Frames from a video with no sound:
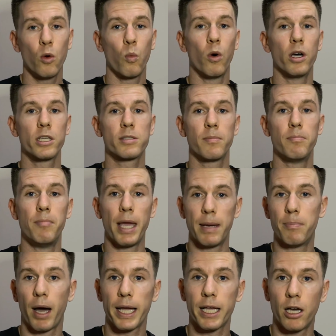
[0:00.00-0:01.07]
was
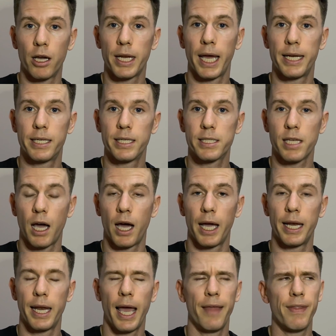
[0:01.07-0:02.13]
made by Gunhead
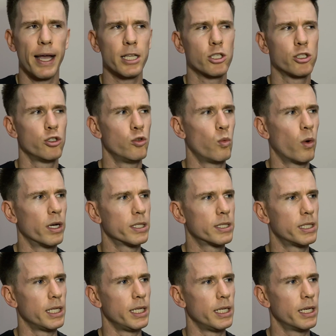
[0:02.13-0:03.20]
Design, and that suit was
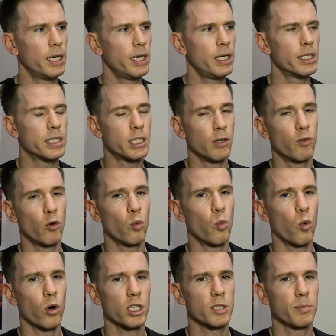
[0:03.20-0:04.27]
the Civil
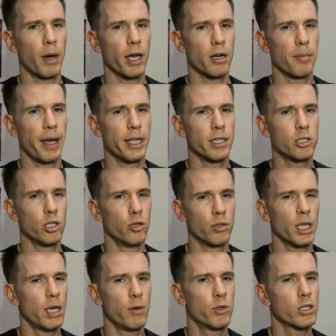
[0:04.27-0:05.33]
War Spider-Man suit.
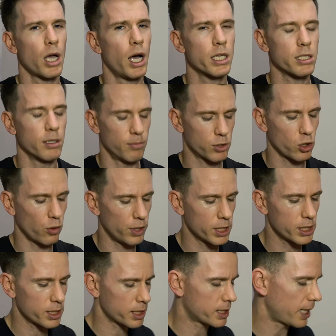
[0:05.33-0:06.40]
It was awesome. So this
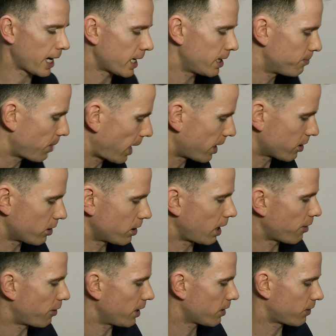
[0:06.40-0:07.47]
is the second pattern I
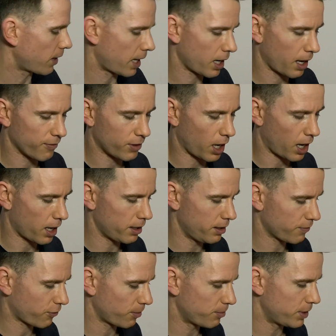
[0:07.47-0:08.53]
think that I've
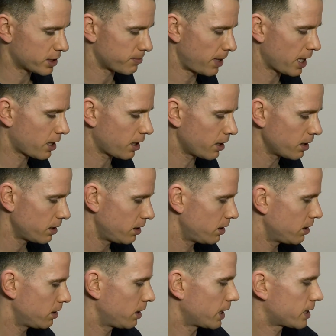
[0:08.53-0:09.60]
gotten from this maker.
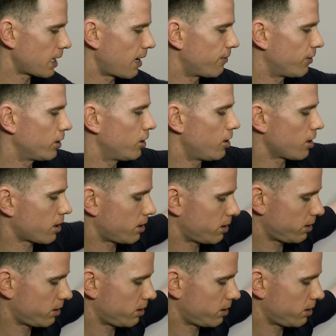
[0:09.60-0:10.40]
Let's have a look.